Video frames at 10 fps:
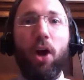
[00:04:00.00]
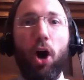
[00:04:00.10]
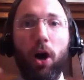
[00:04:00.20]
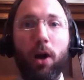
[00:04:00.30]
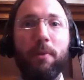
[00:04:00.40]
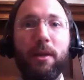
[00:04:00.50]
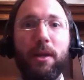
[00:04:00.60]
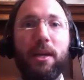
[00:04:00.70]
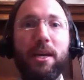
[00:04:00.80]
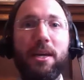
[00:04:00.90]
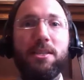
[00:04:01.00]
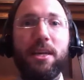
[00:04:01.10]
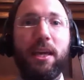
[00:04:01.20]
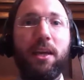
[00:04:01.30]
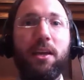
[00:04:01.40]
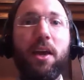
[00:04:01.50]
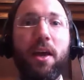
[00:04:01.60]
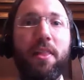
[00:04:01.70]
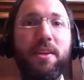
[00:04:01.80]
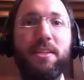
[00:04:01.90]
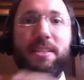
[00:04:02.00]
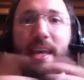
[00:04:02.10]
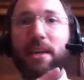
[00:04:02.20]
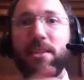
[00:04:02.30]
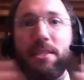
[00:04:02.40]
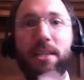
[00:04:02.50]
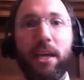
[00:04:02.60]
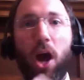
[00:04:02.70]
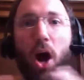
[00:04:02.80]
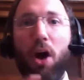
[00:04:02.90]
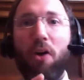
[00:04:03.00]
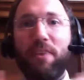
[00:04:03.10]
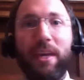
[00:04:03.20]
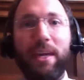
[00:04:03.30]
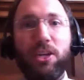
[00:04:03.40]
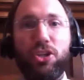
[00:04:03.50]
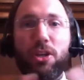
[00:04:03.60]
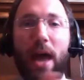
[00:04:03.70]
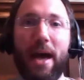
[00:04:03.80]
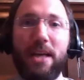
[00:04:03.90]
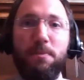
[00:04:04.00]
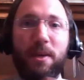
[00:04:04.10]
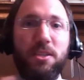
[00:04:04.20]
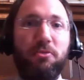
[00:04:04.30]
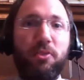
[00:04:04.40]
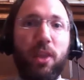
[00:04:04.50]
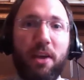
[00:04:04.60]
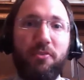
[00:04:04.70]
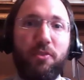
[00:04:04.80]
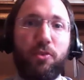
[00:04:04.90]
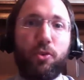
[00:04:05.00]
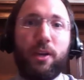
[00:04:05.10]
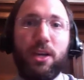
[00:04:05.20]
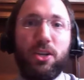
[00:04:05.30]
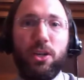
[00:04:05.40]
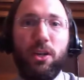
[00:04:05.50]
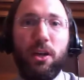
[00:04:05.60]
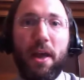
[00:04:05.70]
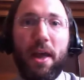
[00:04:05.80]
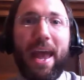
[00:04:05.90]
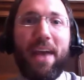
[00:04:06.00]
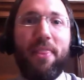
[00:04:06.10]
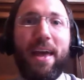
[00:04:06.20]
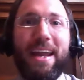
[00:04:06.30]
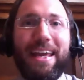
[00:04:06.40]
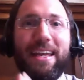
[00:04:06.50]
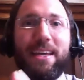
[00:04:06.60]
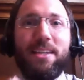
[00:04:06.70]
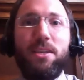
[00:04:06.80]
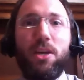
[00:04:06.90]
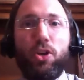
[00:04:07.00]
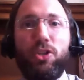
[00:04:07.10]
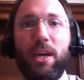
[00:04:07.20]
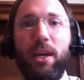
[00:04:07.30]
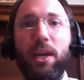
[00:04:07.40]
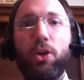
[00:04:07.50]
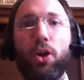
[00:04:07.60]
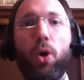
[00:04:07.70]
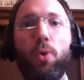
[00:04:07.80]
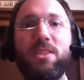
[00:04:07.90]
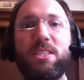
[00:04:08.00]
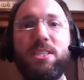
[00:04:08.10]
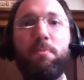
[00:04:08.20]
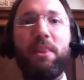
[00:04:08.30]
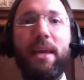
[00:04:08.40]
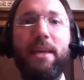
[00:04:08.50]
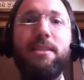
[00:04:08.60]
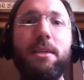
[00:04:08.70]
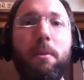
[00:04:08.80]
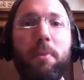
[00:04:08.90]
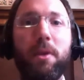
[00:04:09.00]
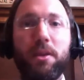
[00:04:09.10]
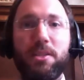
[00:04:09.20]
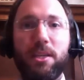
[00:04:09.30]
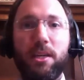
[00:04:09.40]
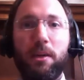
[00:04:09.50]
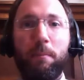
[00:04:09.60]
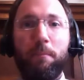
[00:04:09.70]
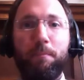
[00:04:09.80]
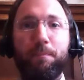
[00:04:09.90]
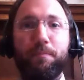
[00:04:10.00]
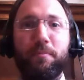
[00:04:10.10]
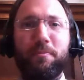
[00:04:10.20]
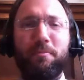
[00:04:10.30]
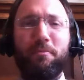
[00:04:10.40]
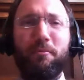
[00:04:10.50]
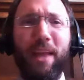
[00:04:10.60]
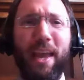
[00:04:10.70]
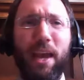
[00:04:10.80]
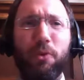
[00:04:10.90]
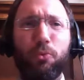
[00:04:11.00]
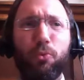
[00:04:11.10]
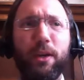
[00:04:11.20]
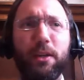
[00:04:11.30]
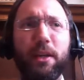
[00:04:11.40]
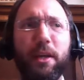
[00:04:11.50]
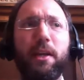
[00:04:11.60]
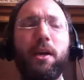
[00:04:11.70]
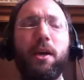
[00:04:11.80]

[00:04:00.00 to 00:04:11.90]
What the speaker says: harmony is in the dancing of each aspect of life of creation, and that it is taking your own splendid ability and really